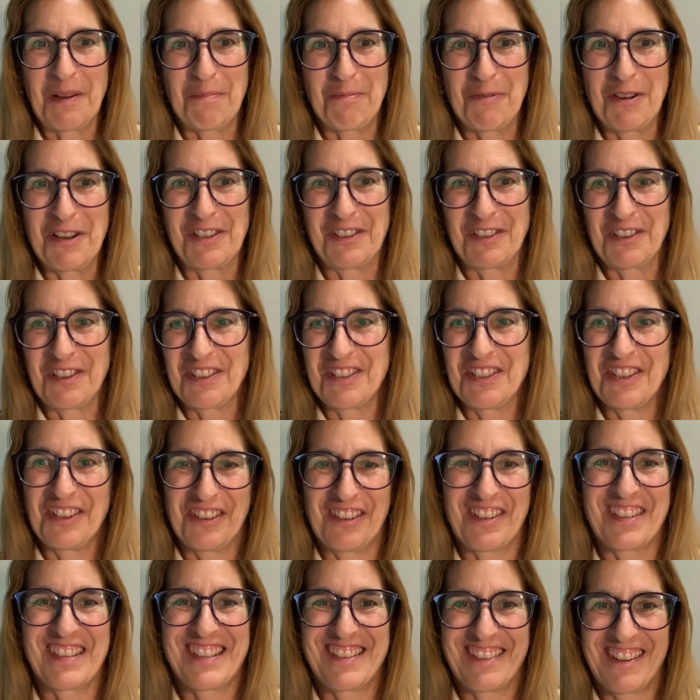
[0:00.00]
preschool
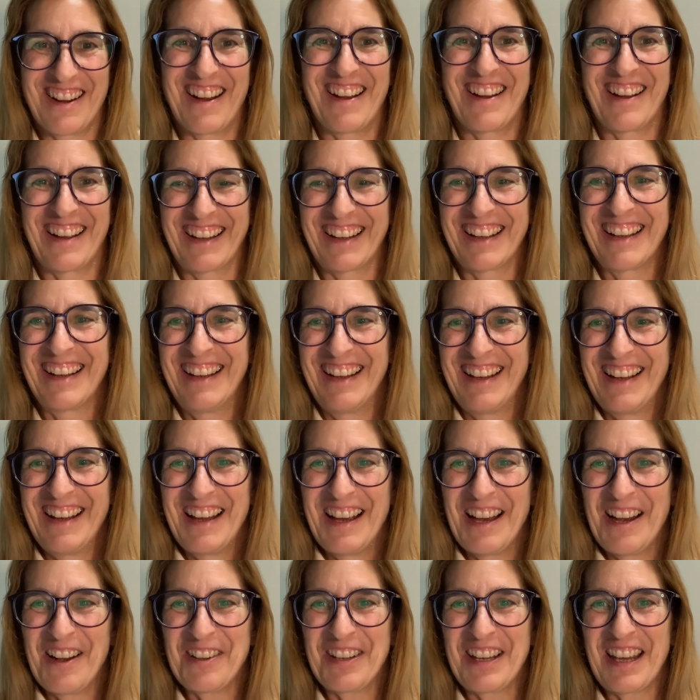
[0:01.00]
children's drawing.
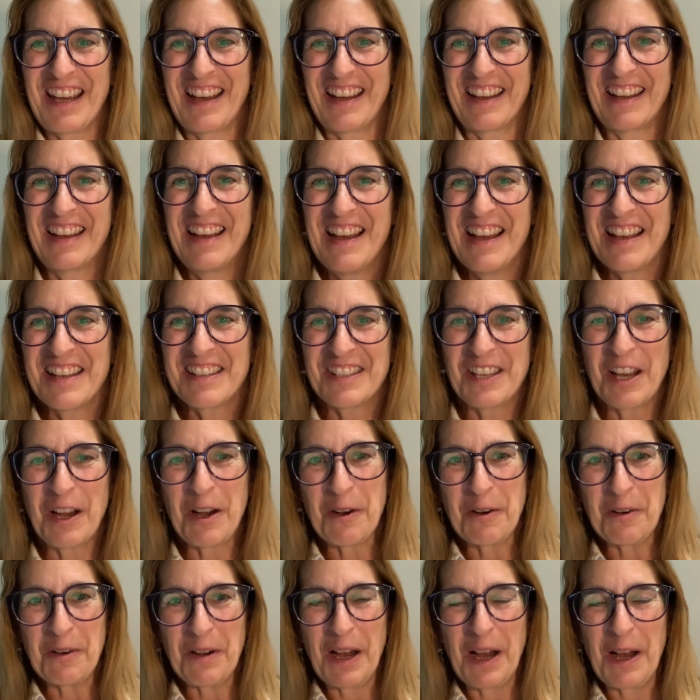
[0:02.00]
Okay,
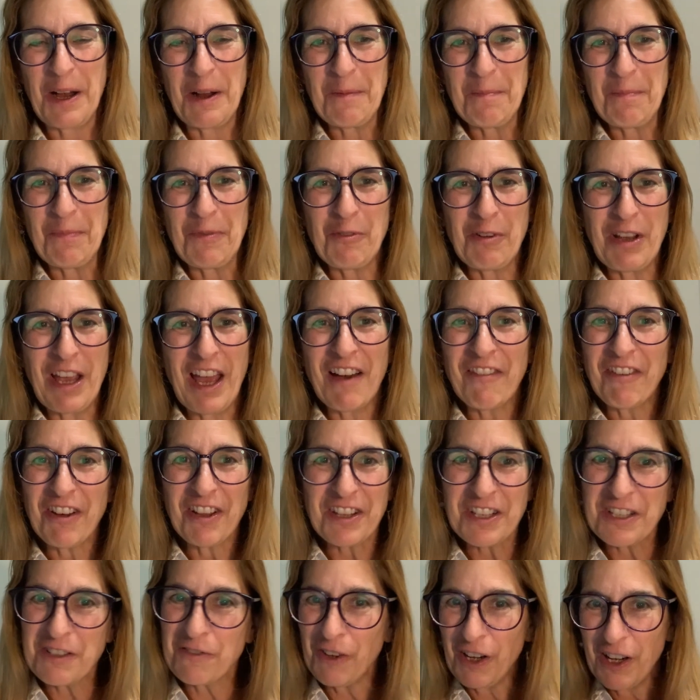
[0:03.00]
so we have all
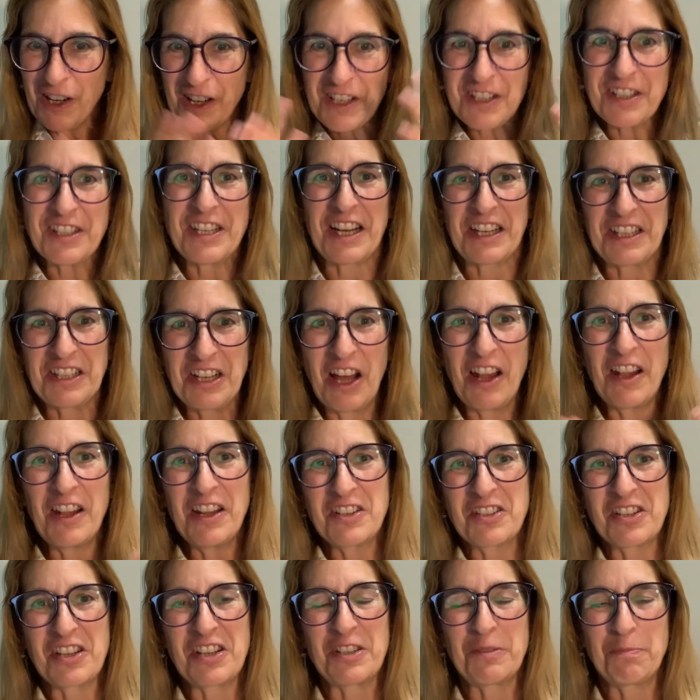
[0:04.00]
these various
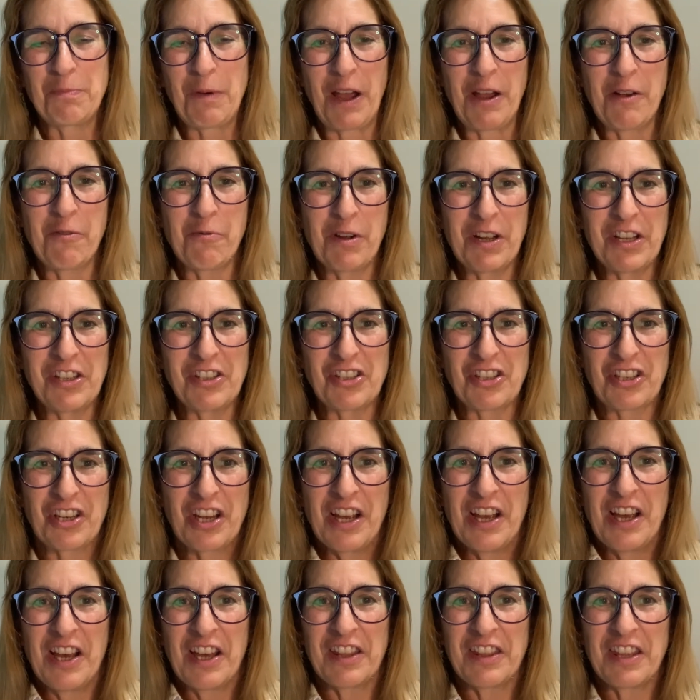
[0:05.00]
technologies by which
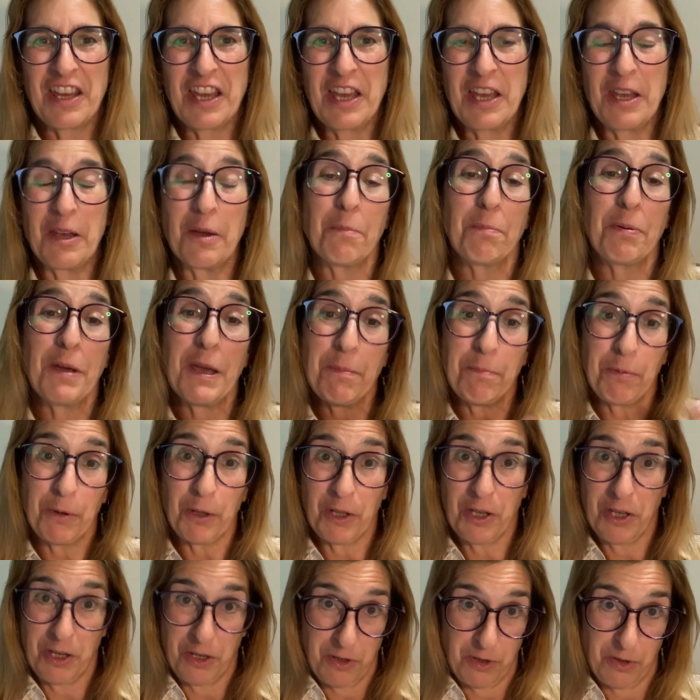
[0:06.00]
the
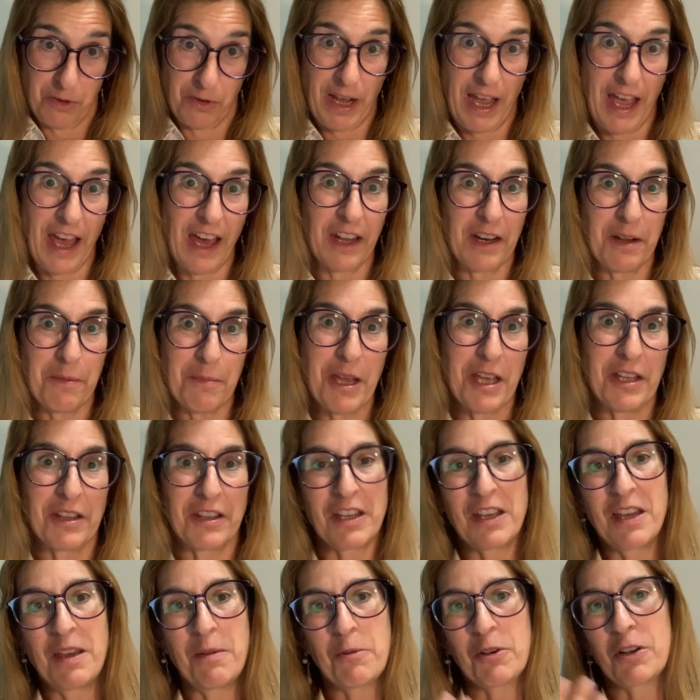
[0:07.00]
people who animate
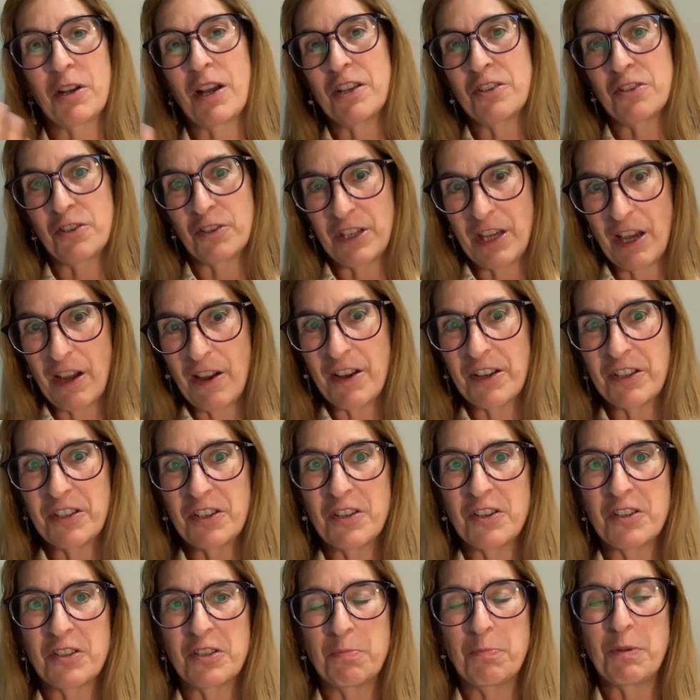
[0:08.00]
the Himukaizer
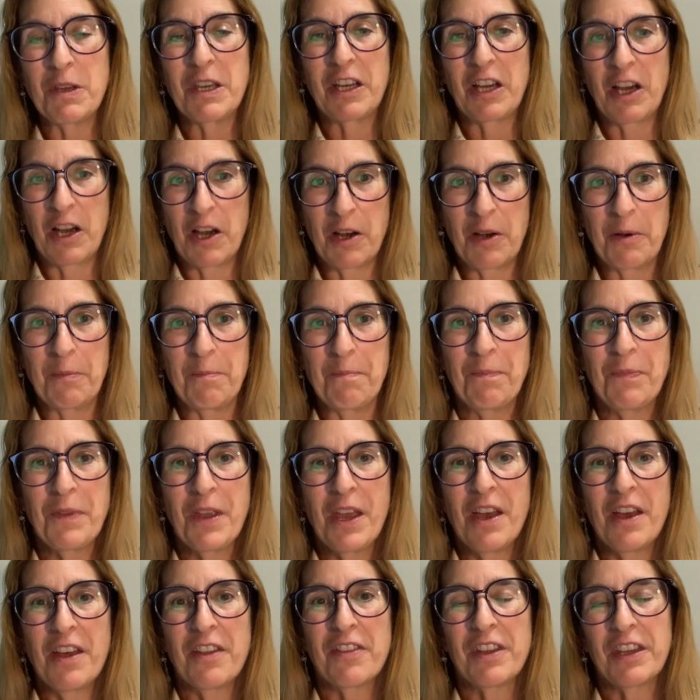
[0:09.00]
characters become
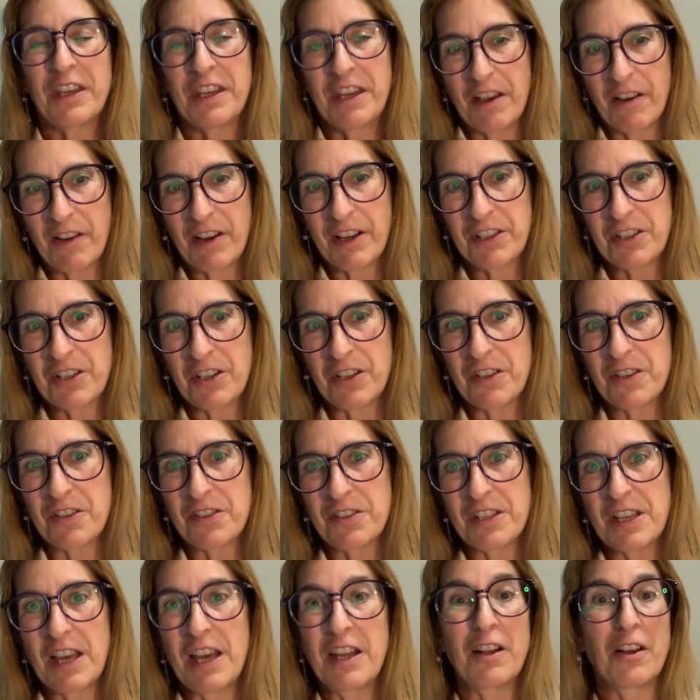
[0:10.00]
the
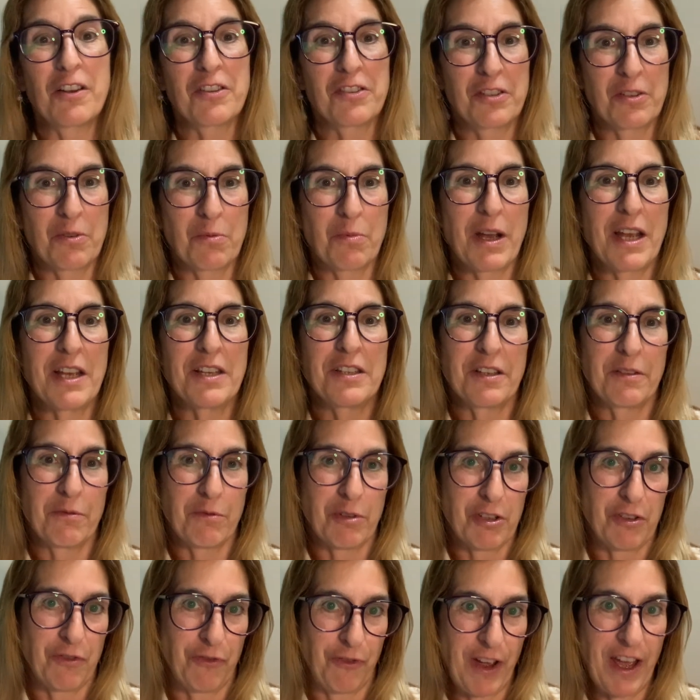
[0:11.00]
characters, and also ways in
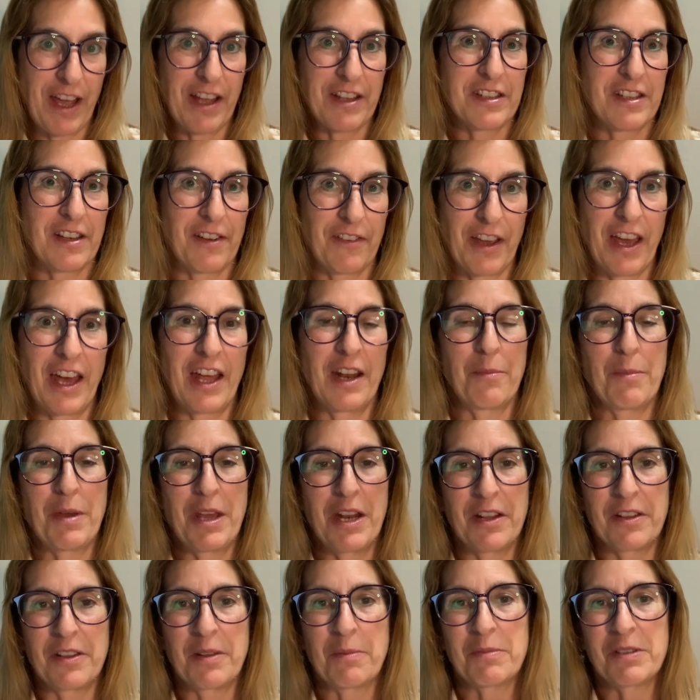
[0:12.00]
which fans have
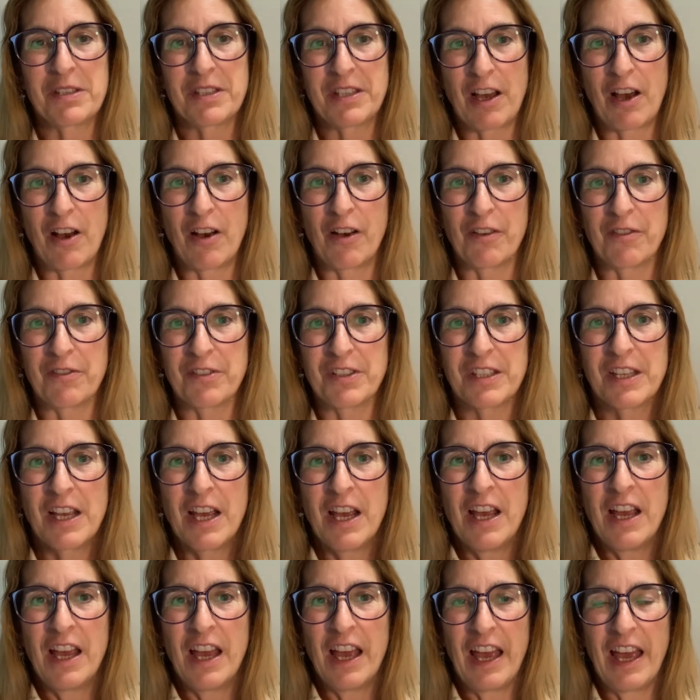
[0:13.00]
animated themselves,
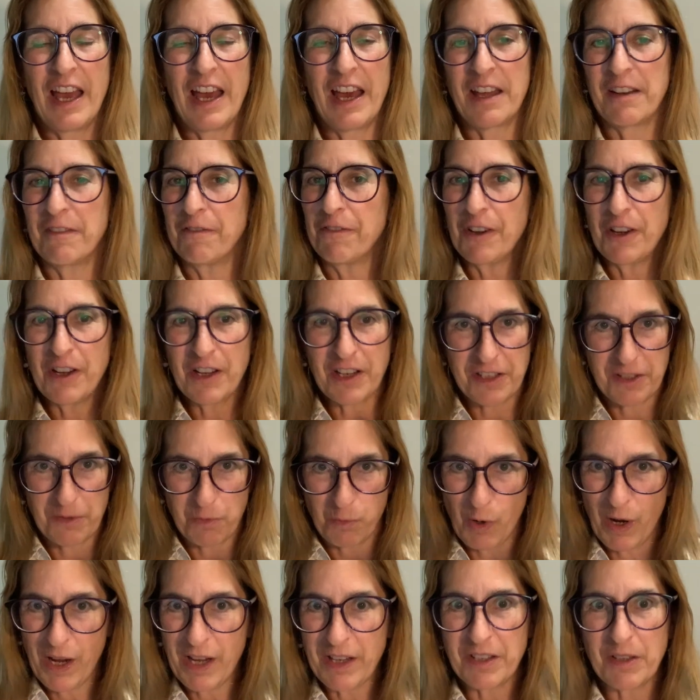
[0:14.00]
and various
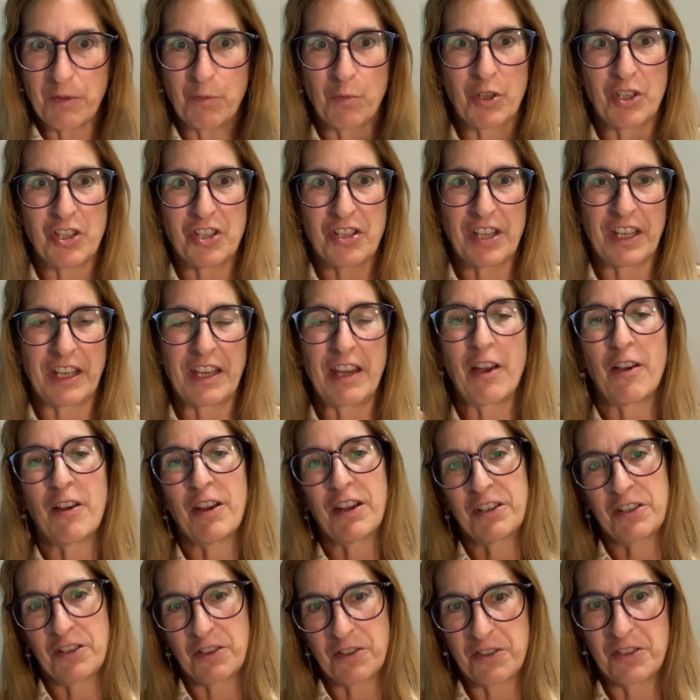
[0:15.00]
ways in which the
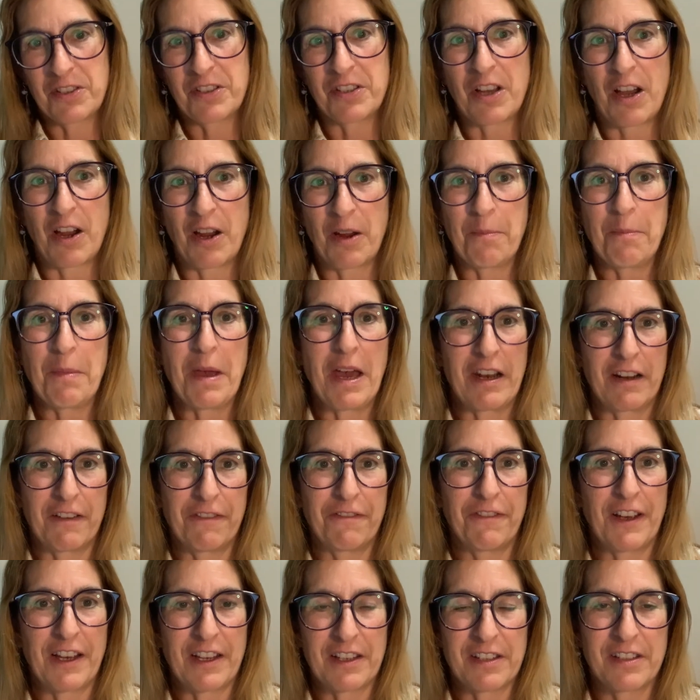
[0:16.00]
characters are
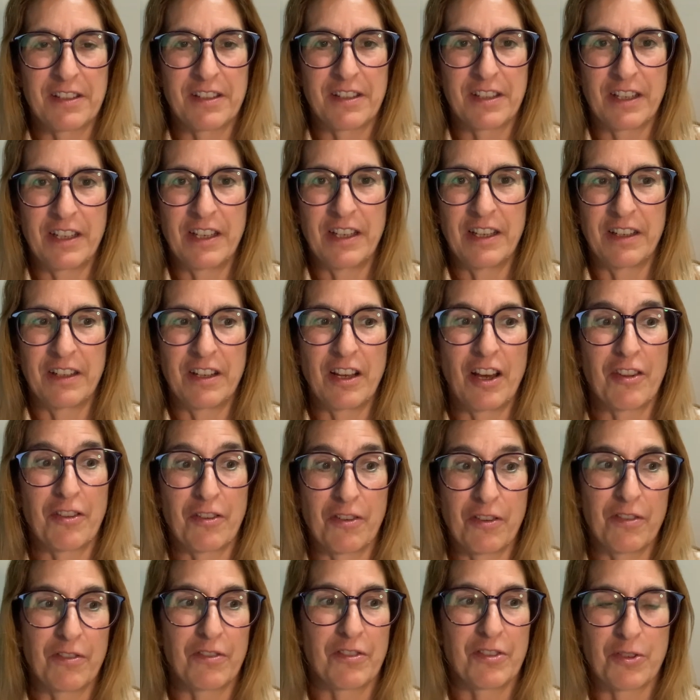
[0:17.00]
manifest in
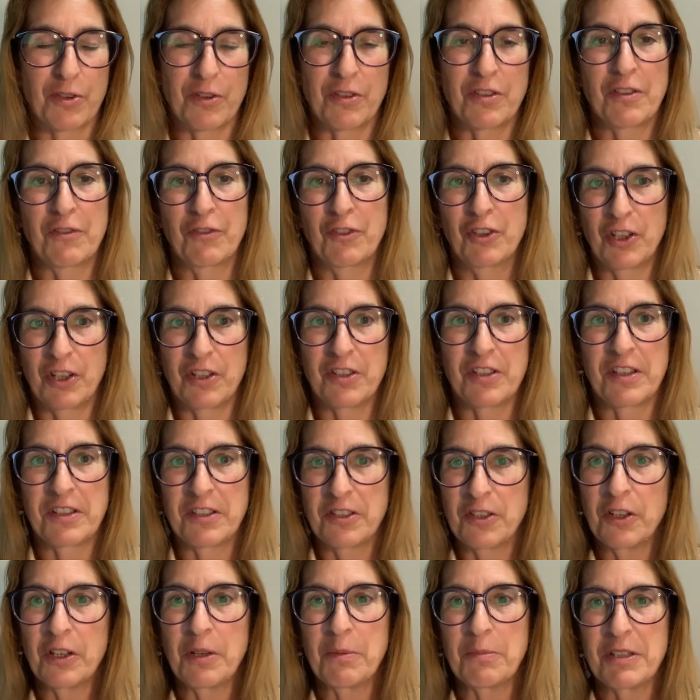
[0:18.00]
other sorts of goods and
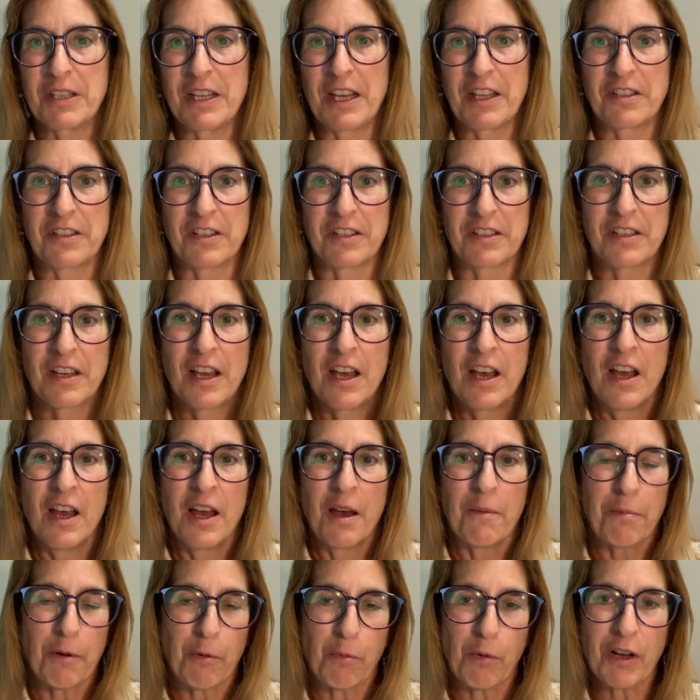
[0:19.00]
circumstances.
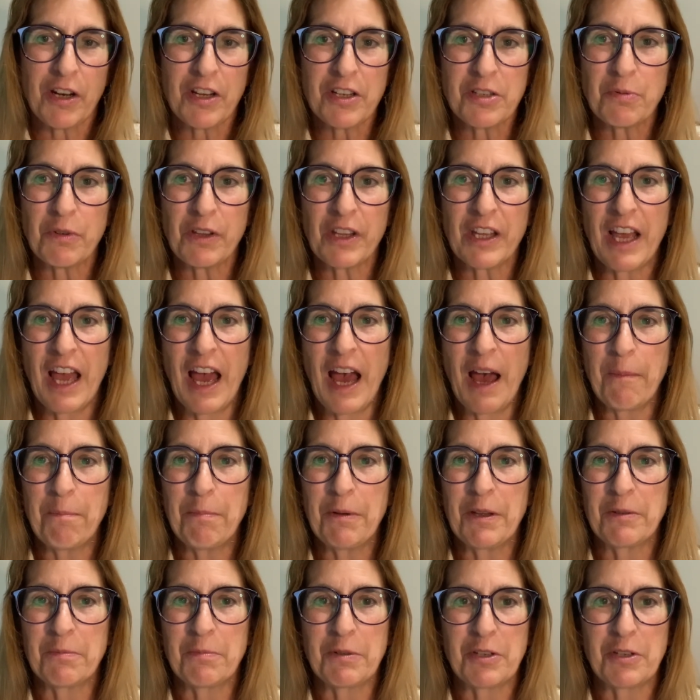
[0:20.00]
But what has really happened